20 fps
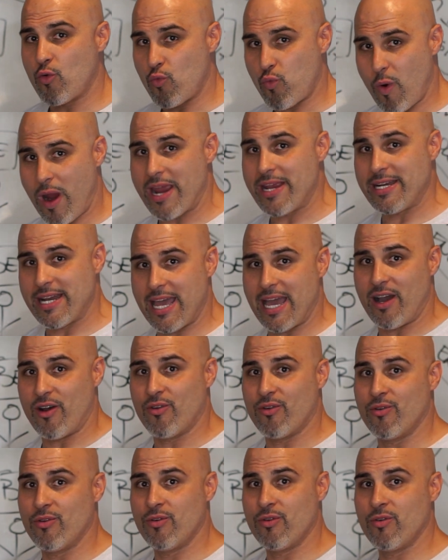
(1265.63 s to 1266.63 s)
right now,
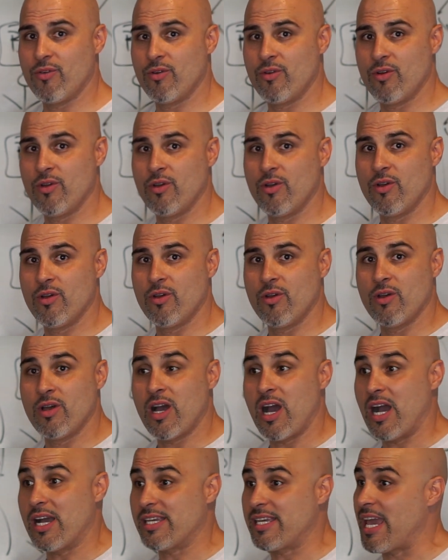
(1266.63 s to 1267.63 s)

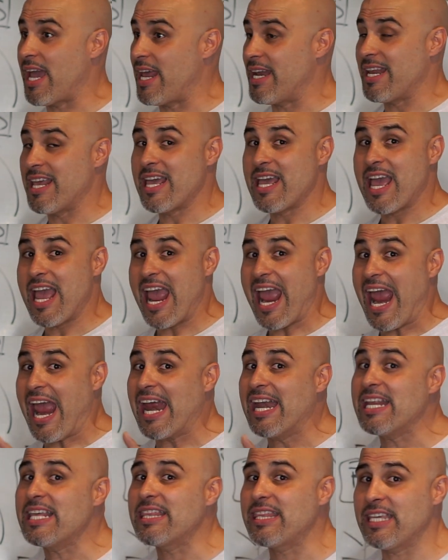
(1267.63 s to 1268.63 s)
again,
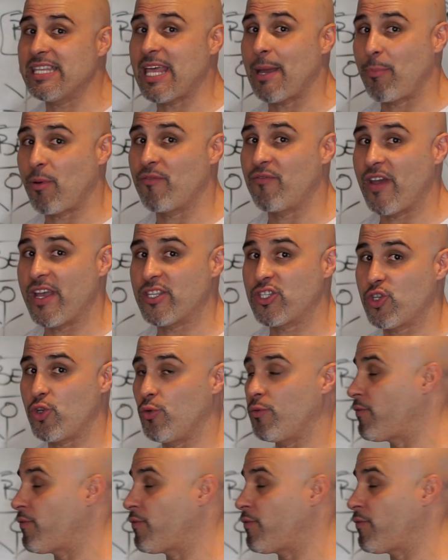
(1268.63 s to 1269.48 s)
anything that prevents you